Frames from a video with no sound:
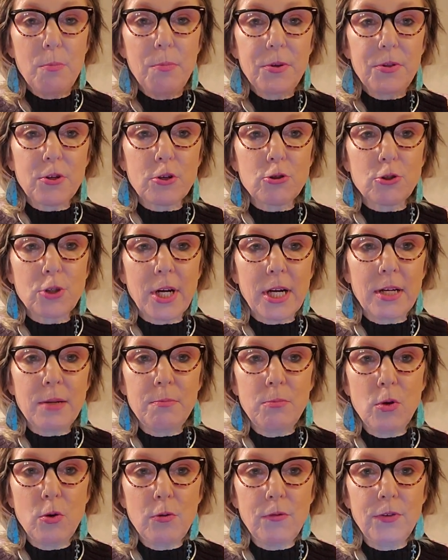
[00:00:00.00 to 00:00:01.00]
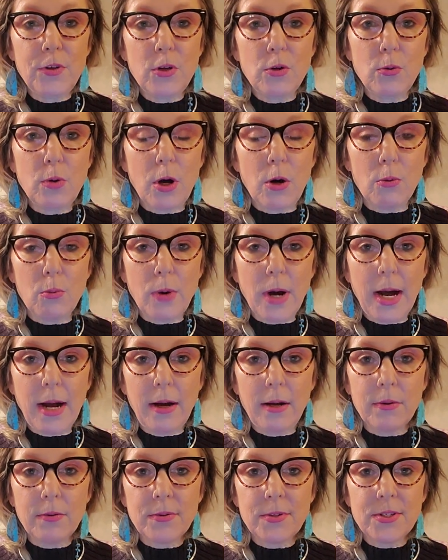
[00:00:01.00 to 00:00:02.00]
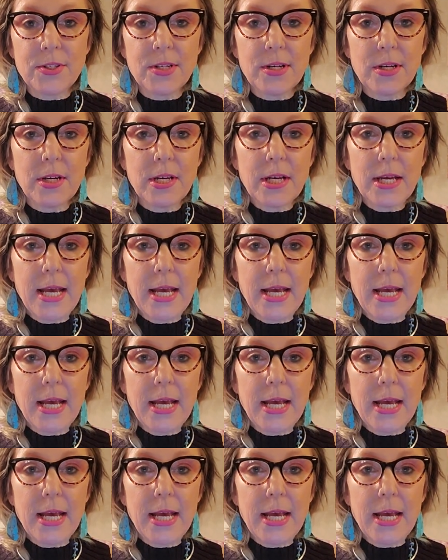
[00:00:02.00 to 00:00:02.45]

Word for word: but they're trying to move you around